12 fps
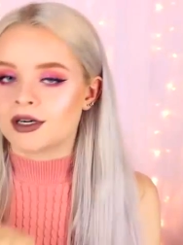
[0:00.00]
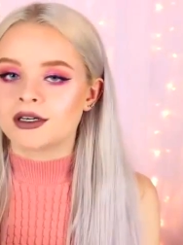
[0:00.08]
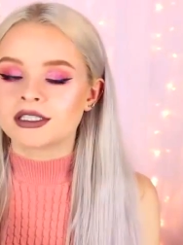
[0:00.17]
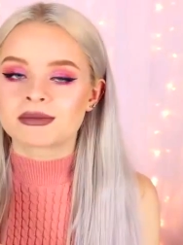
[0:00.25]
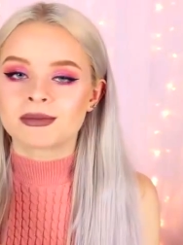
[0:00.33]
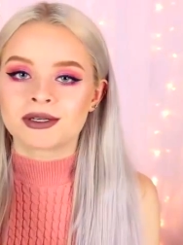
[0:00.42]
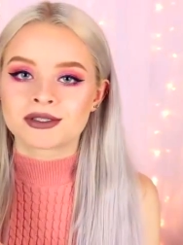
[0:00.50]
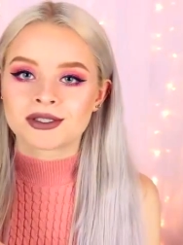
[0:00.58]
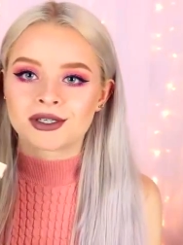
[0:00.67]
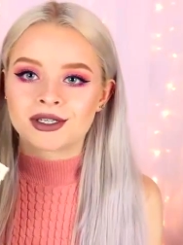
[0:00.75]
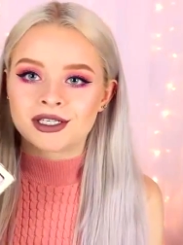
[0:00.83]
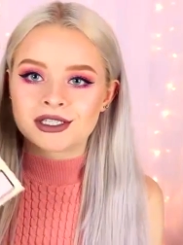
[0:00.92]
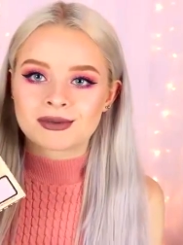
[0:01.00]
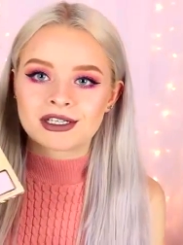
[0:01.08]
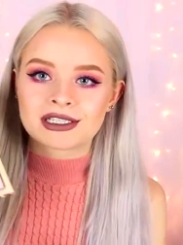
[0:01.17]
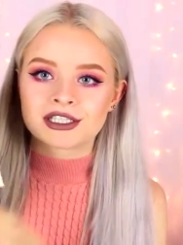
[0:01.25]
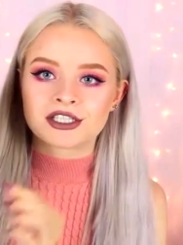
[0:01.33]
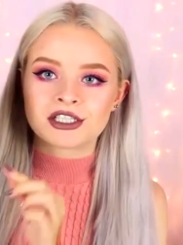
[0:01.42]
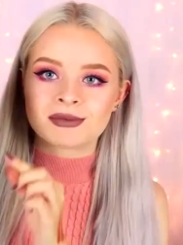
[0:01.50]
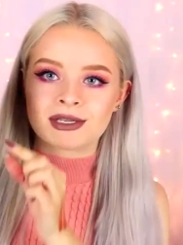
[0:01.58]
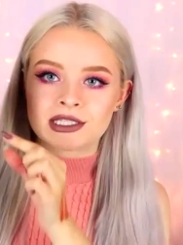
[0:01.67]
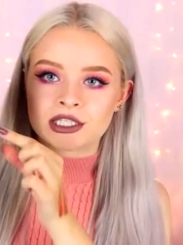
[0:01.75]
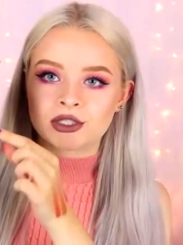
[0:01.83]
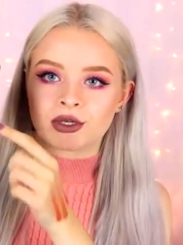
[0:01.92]
oh, it smells so good as well. It literally
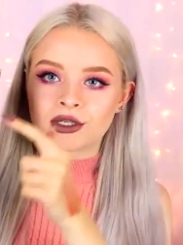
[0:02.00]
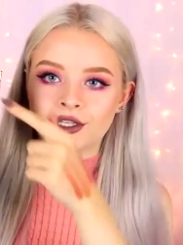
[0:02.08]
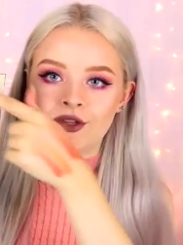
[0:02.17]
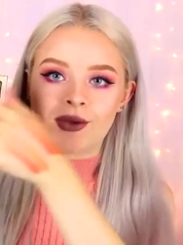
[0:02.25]
smells like chocolate.